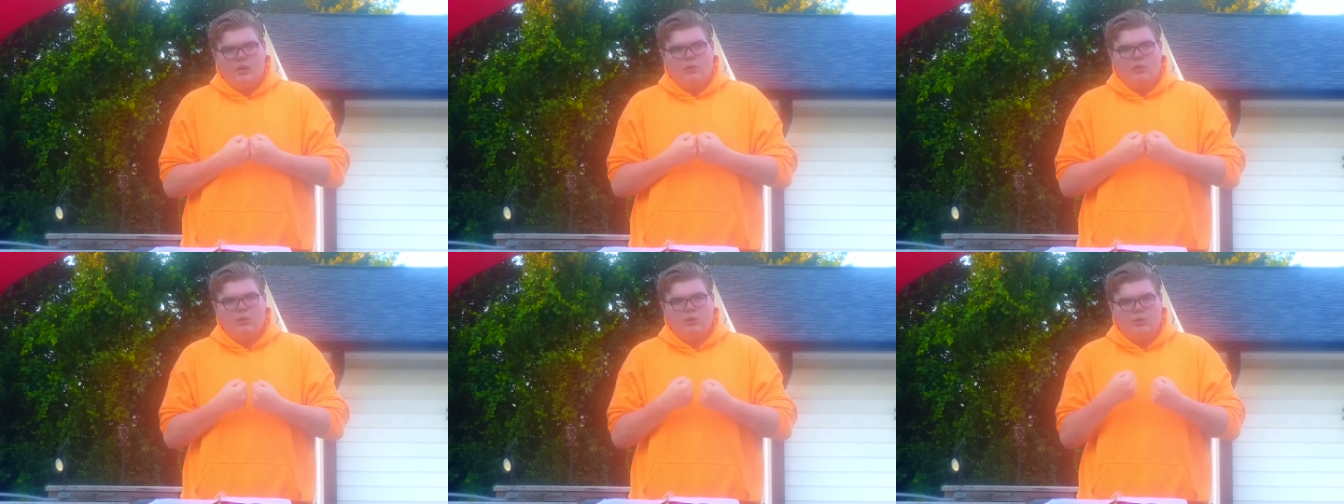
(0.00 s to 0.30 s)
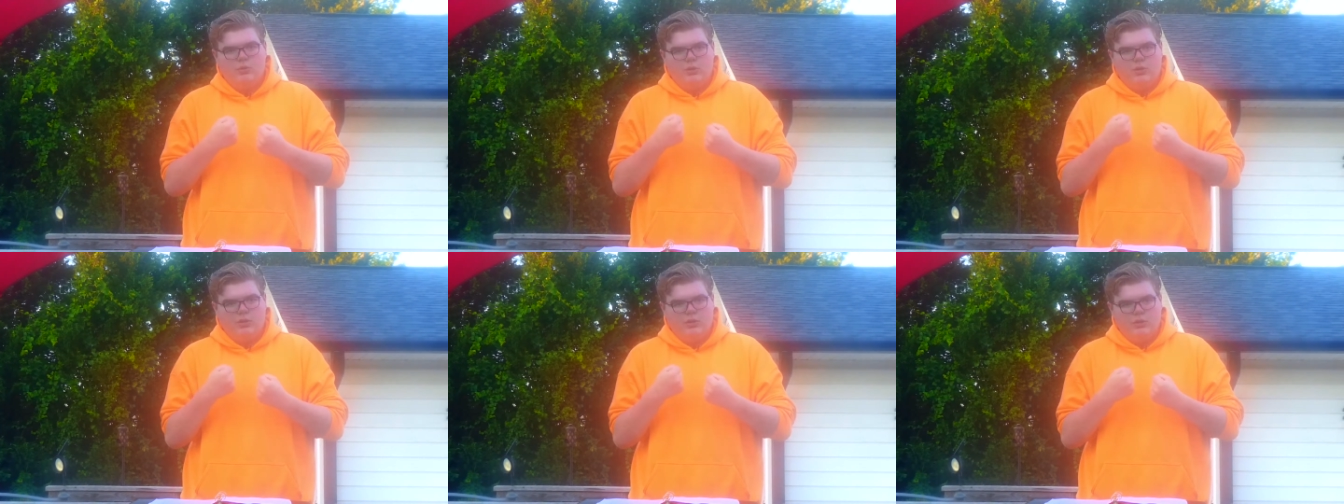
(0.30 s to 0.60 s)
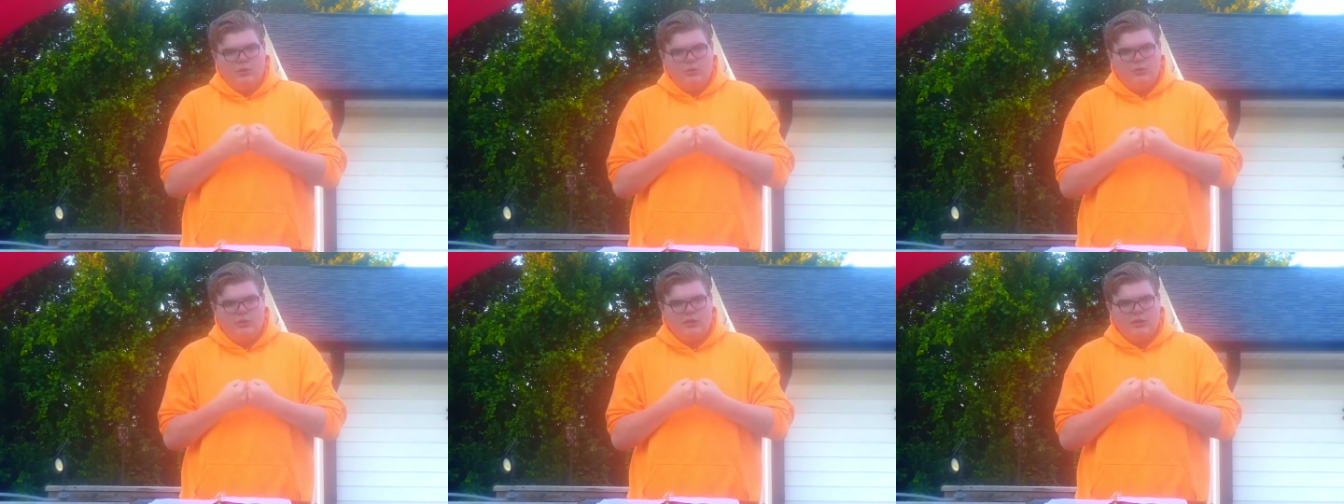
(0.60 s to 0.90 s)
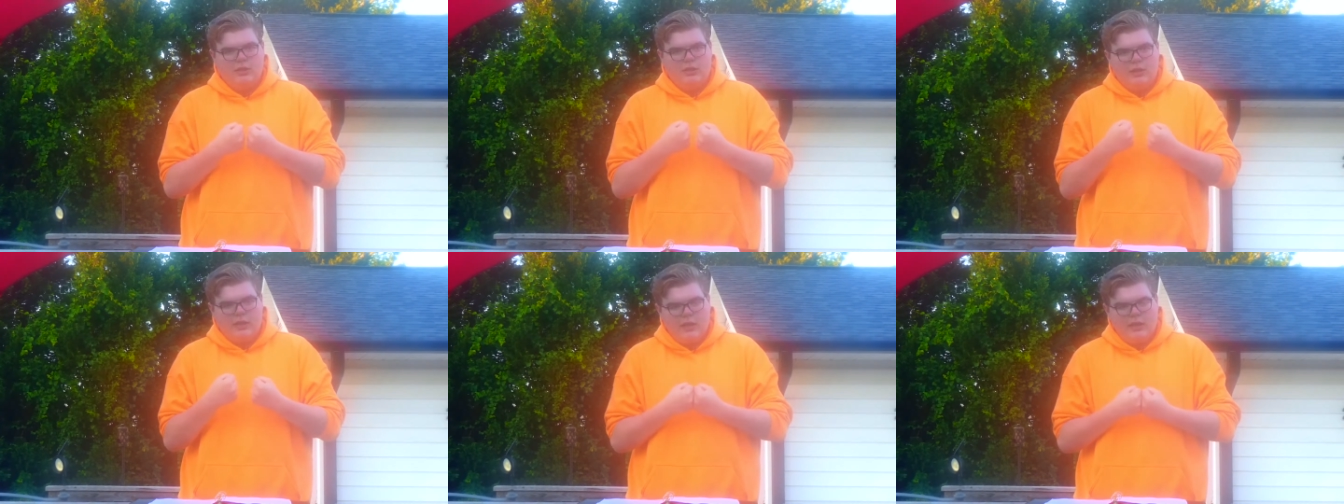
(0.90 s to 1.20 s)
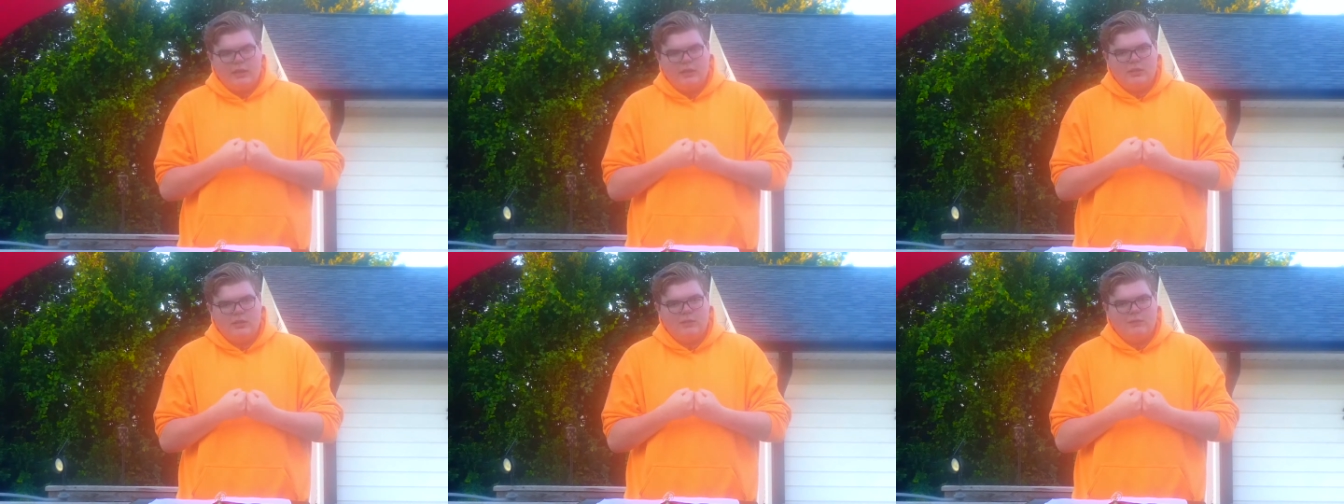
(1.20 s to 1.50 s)
when you are using
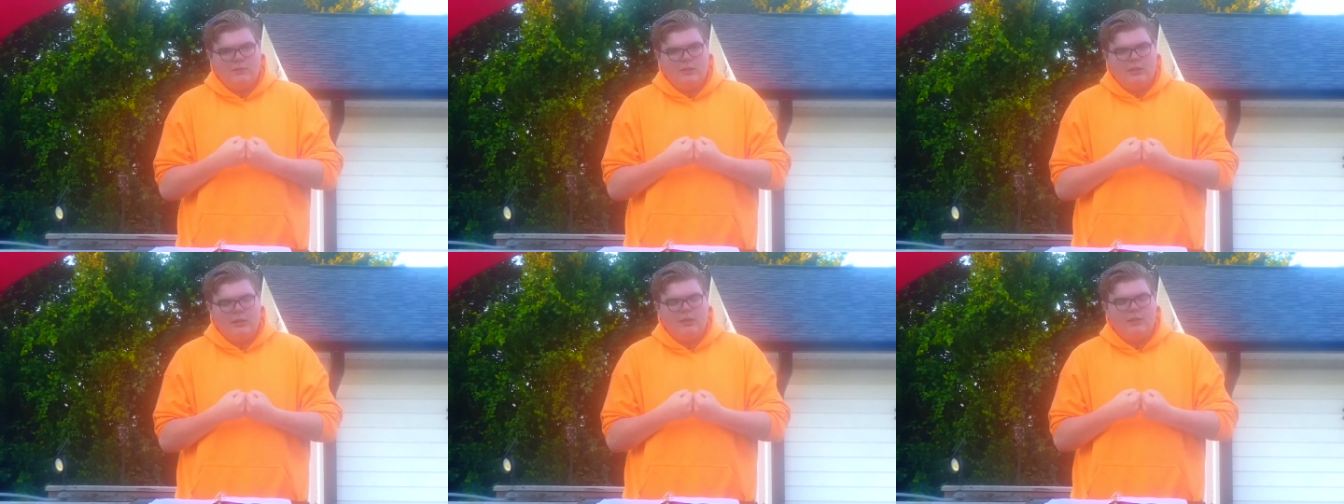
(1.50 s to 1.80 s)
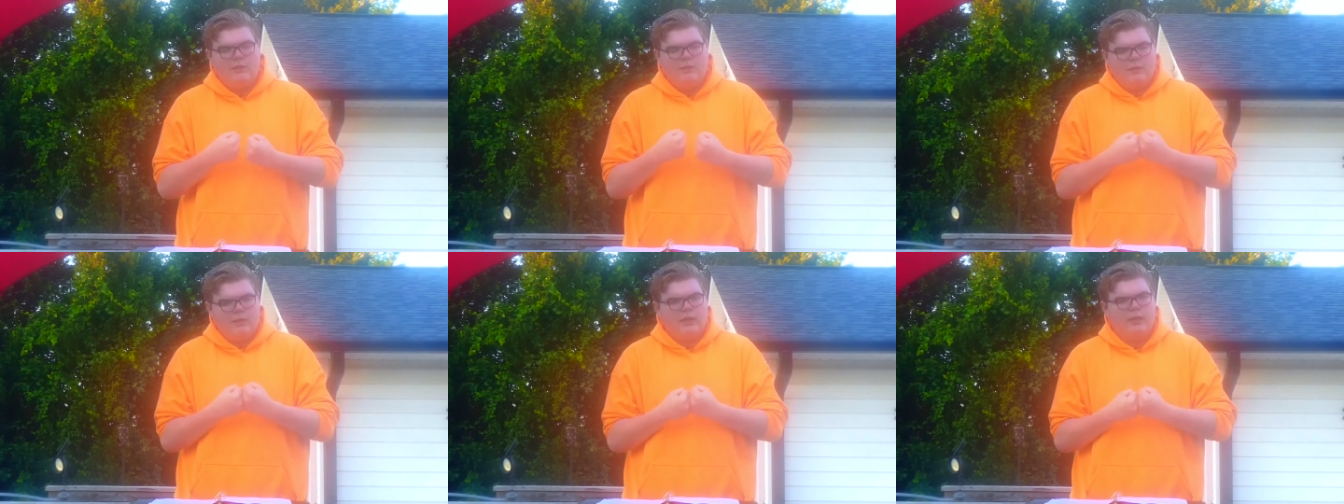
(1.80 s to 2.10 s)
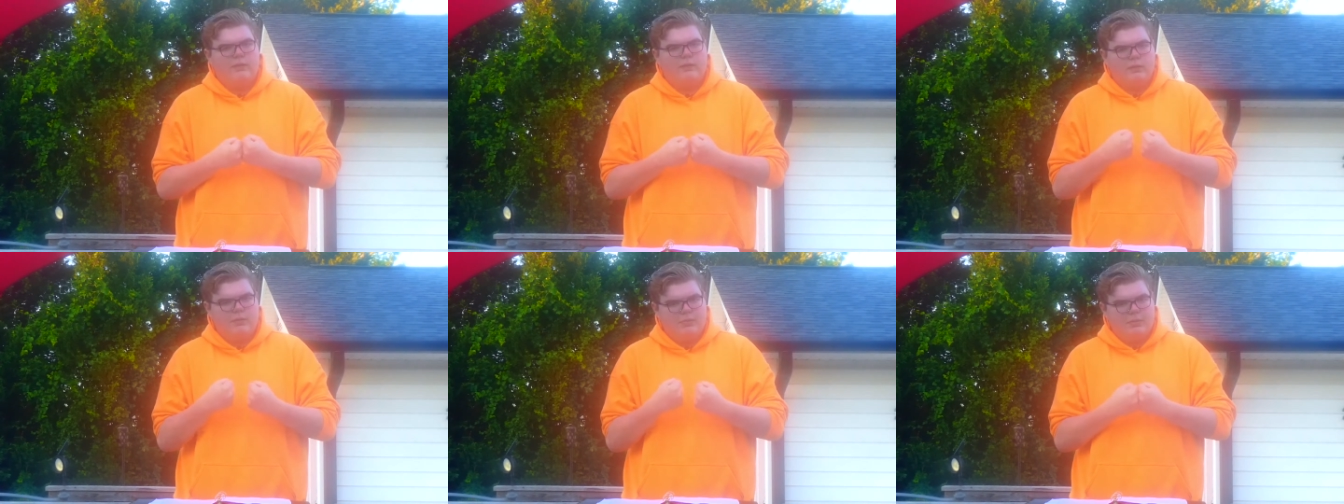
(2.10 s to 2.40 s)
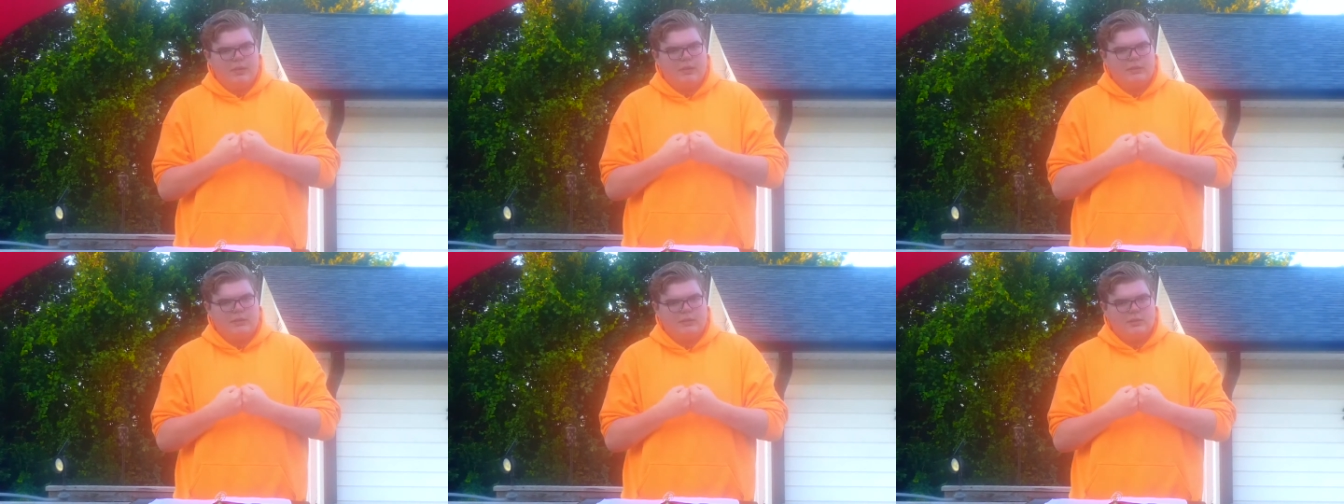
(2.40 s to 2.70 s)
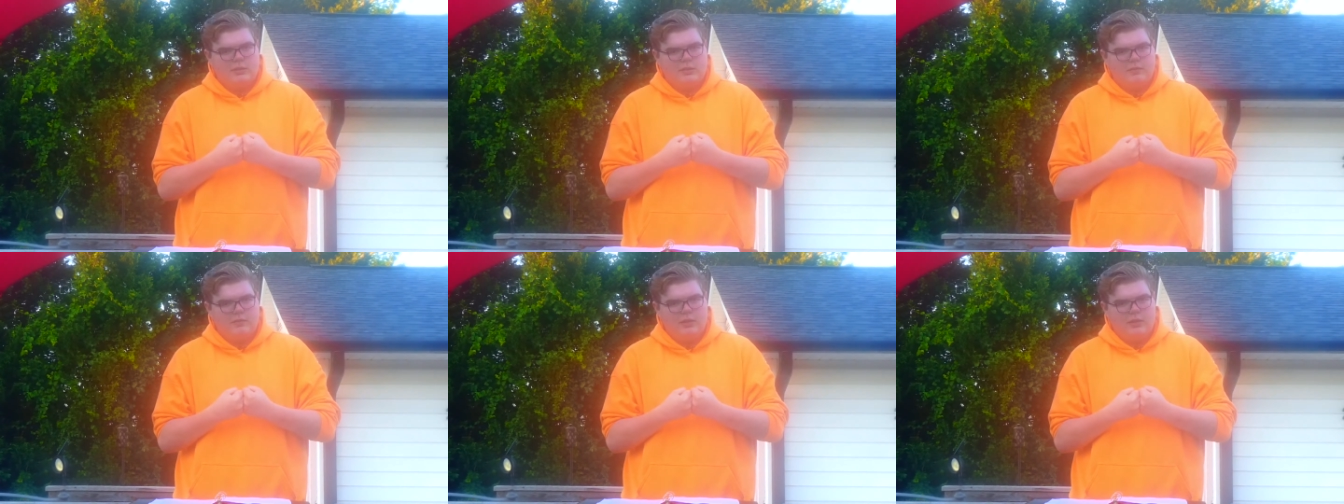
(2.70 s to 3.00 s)
negativity to fight for
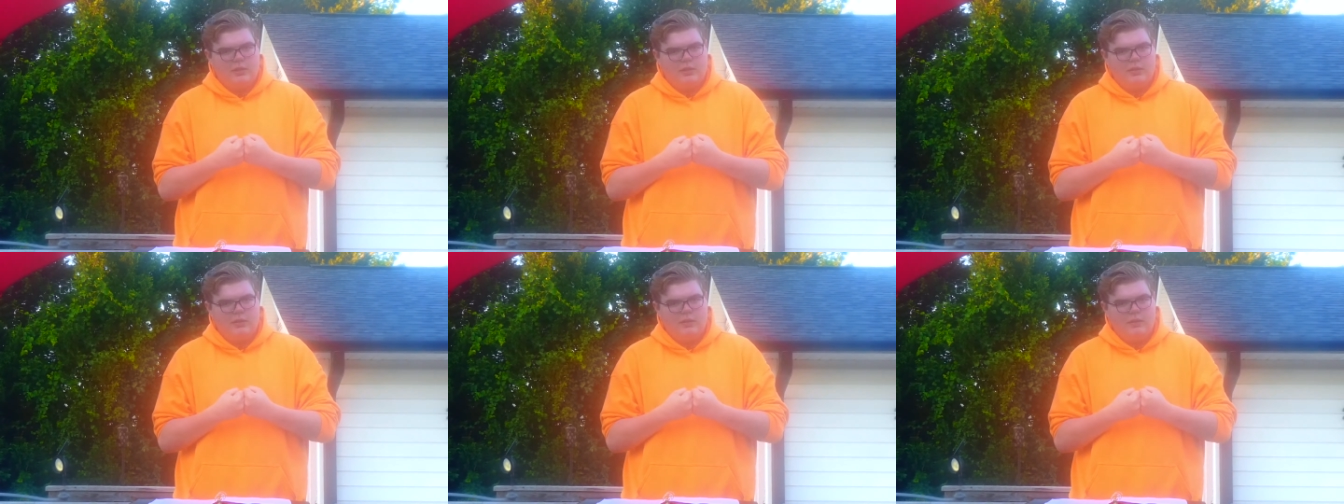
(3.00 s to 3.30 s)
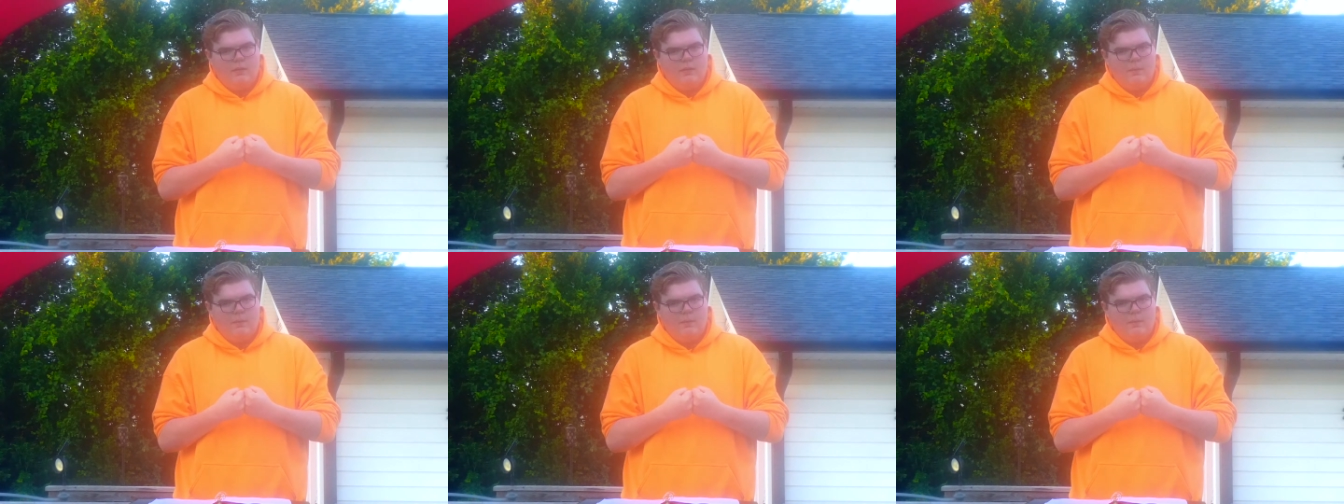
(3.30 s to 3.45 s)
positivity.